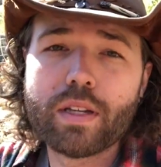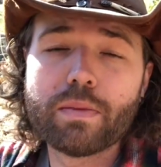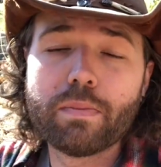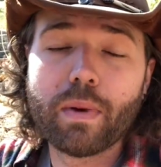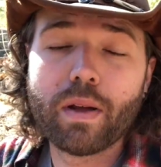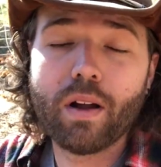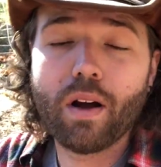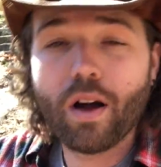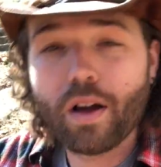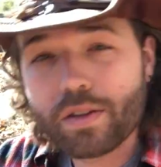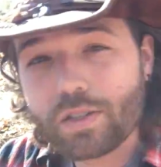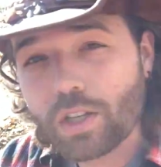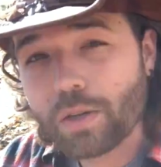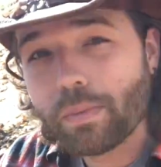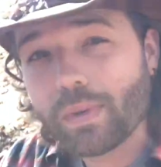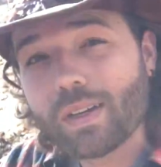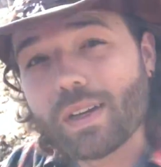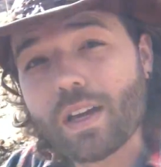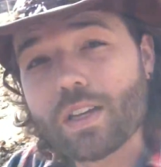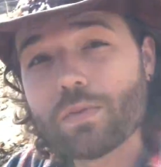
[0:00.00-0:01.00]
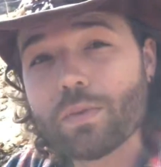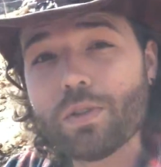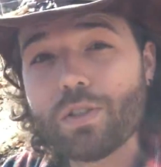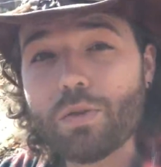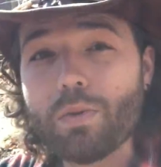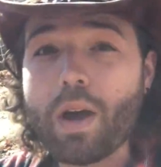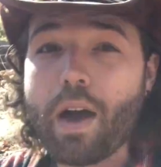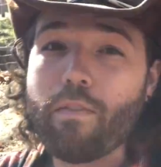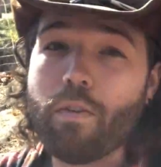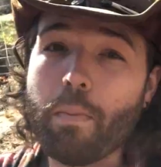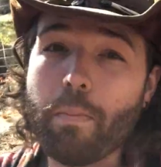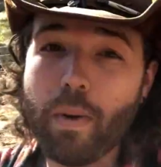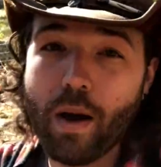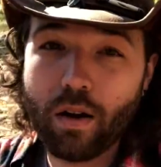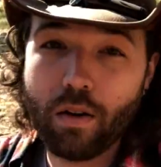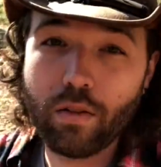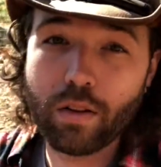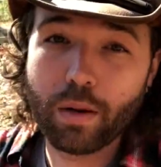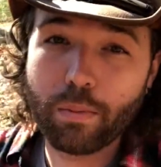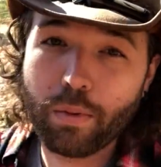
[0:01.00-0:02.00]
but also because we do have a
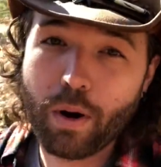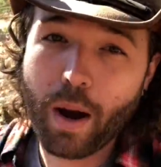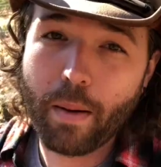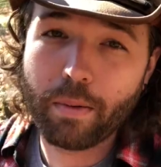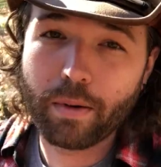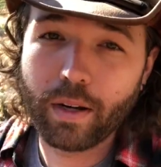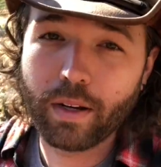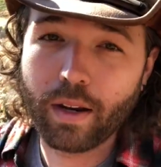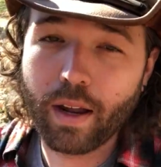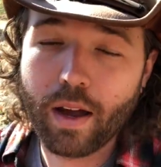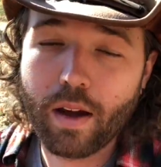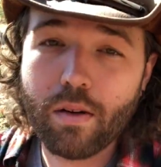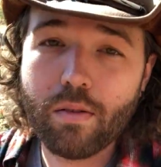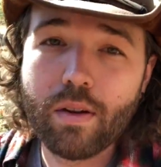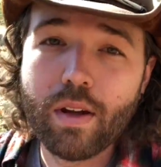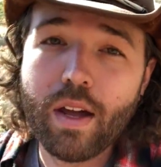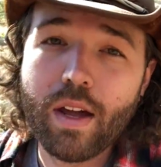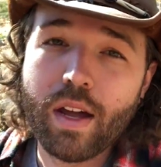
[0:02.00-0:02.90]
buck on the property now.